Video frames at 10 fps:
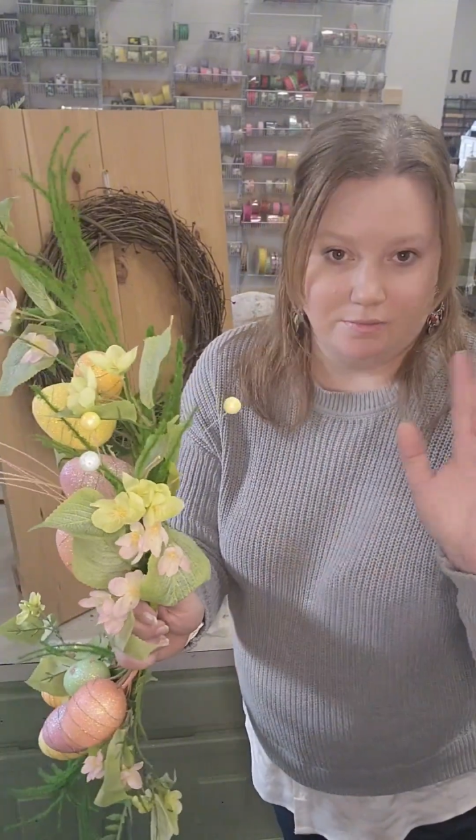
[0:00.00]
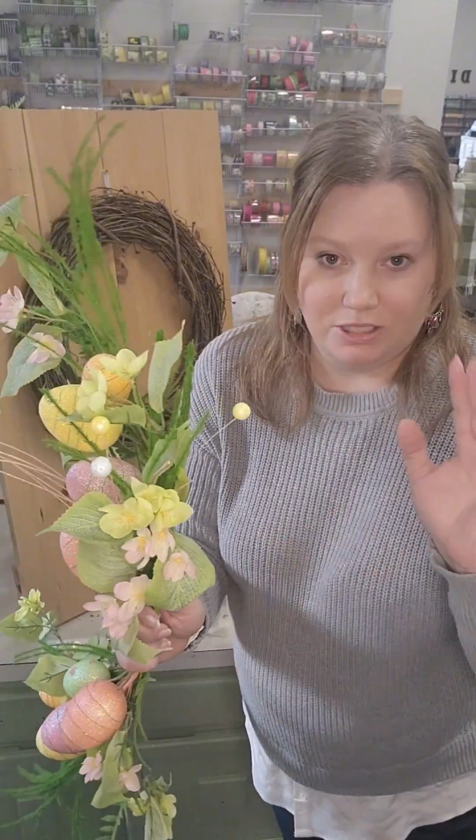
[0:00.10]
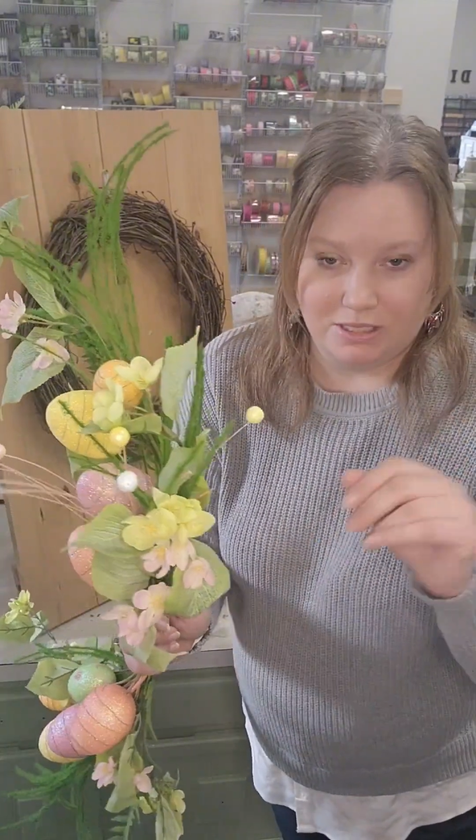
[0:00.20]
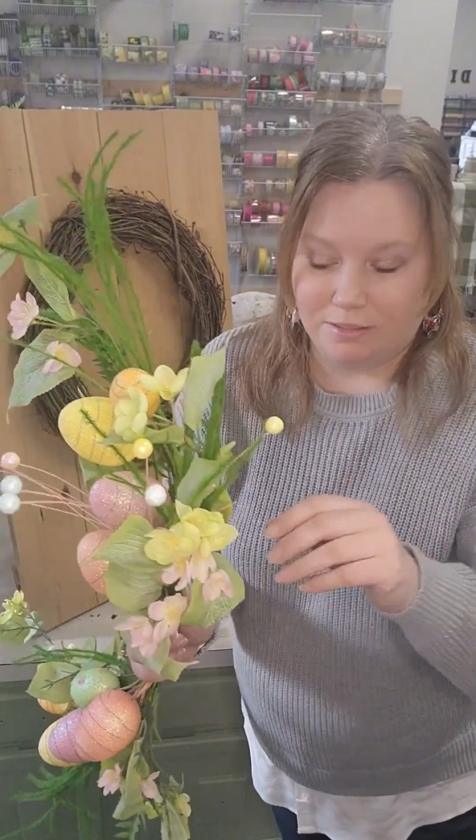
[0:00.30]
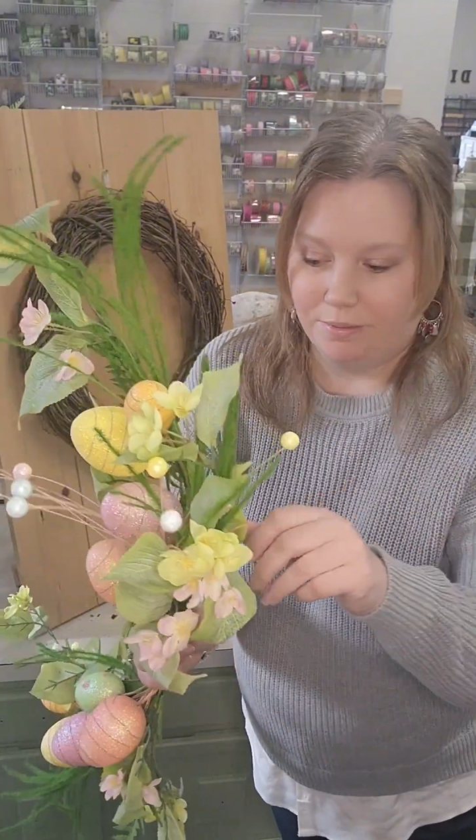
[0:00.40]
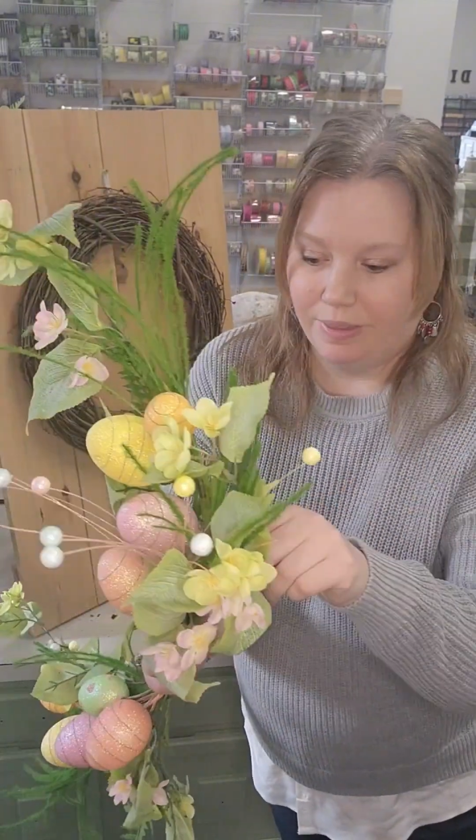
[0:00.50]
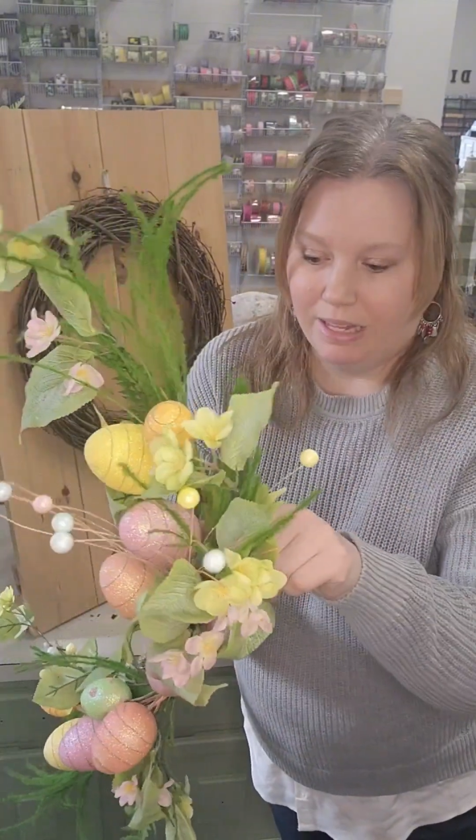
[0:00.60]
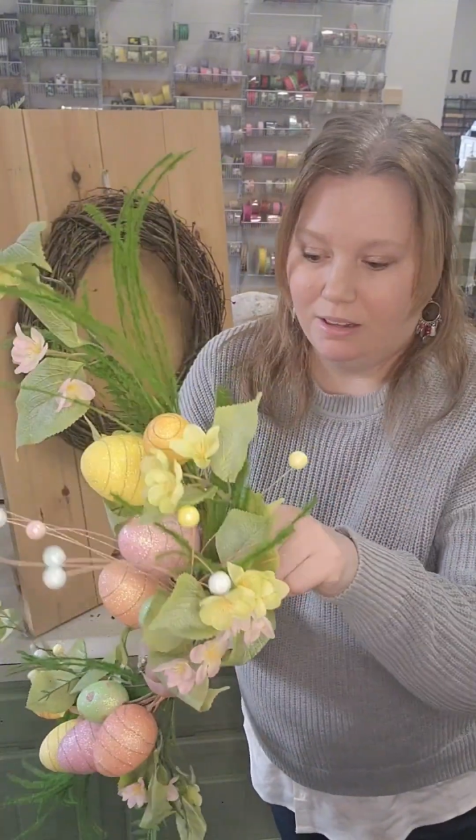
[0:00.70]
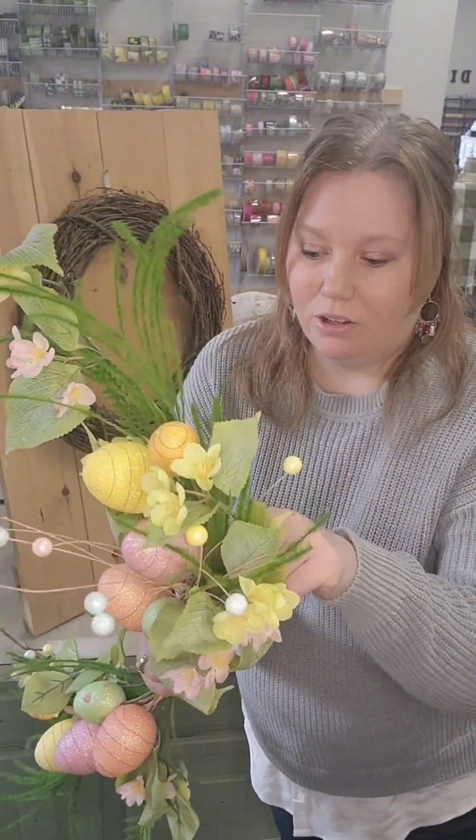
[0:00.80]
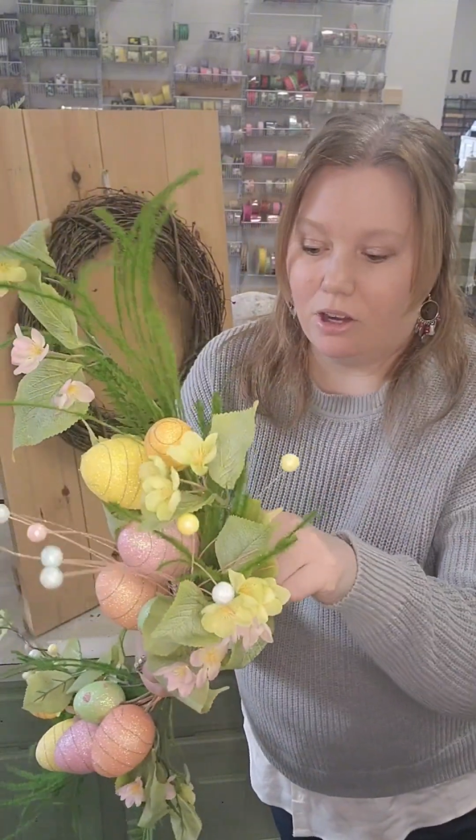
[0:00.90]
just
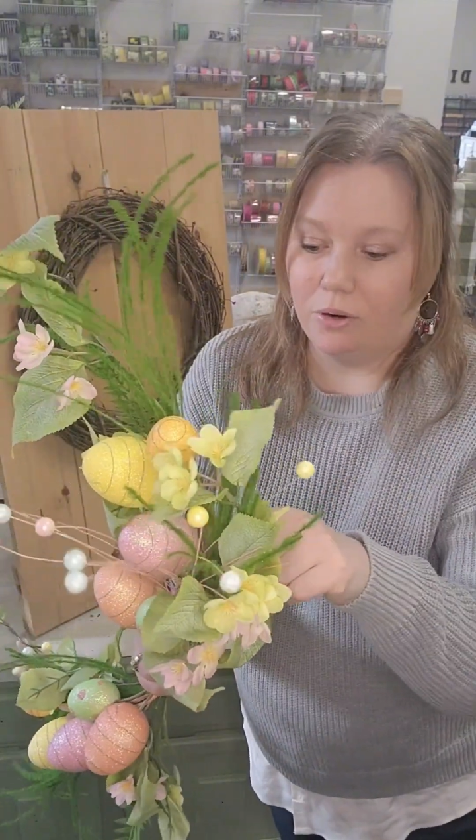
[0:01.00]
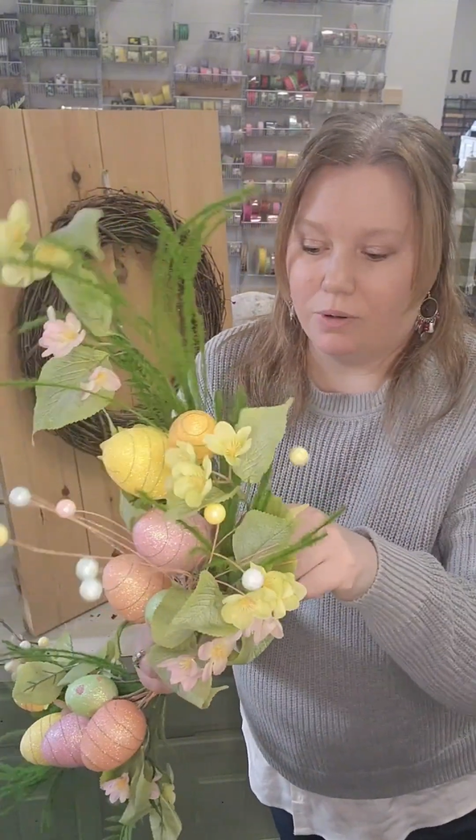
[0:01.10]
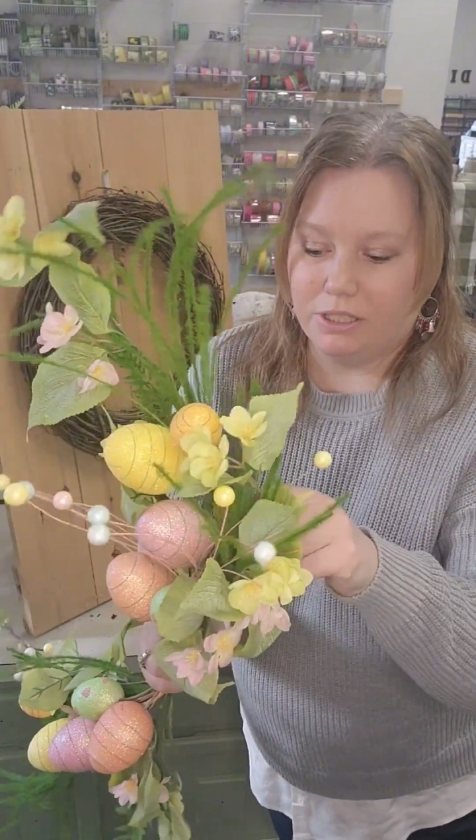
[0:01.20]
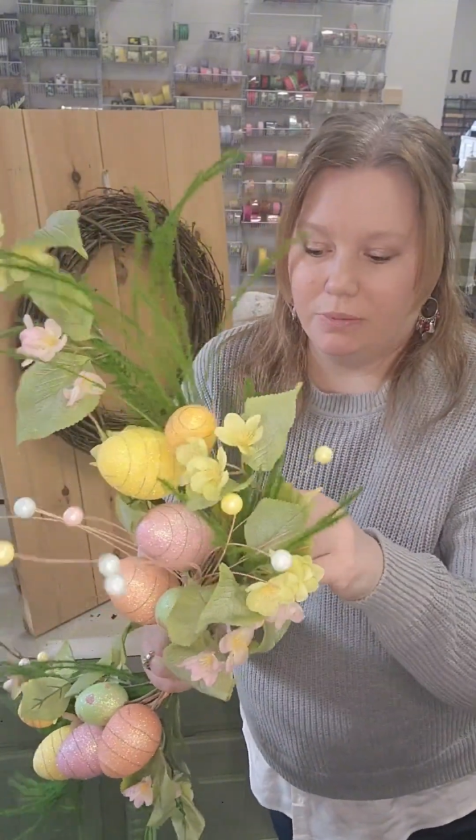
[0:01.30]
look awkward.